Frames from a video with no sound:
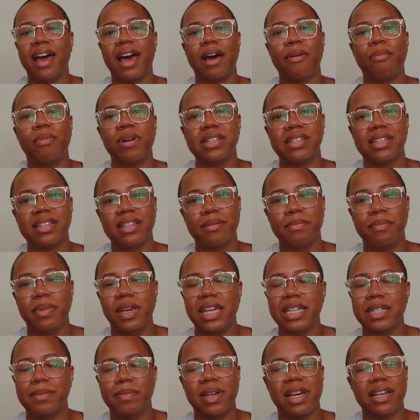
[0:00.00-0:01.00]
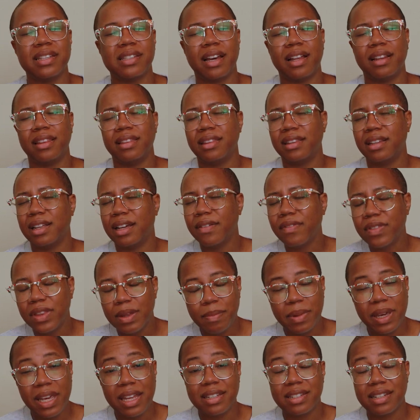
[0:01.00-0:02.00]
I went to the beach because I love
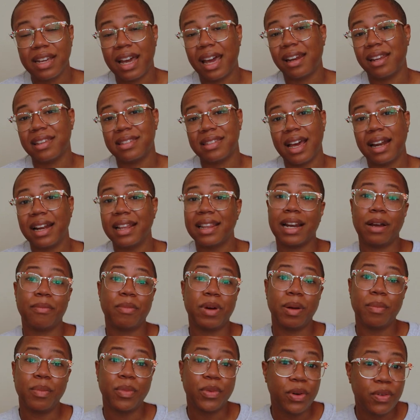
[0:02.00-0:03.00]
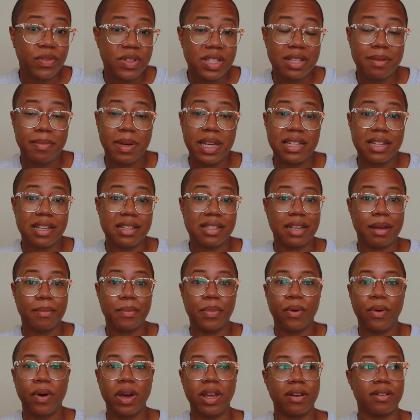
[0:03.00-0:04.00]
the beach. I decided that I want to move to the beach at
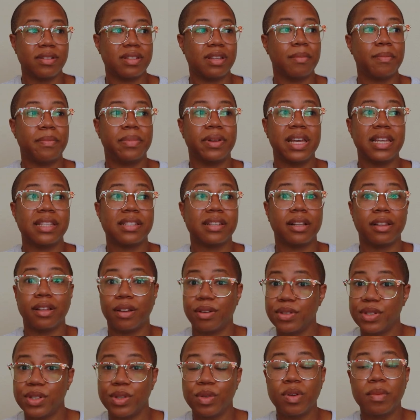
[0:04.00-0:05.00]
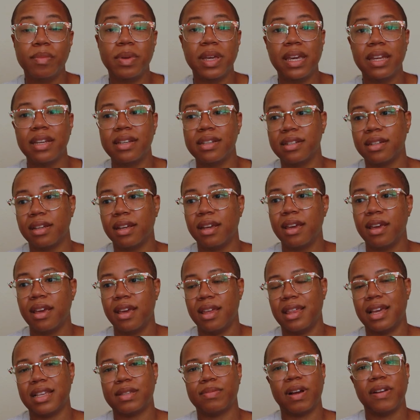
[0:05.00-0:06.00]
some point or someplace close to a beach.
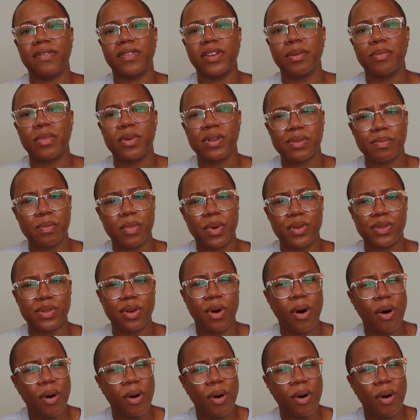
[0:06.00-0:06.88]
That's where I feel most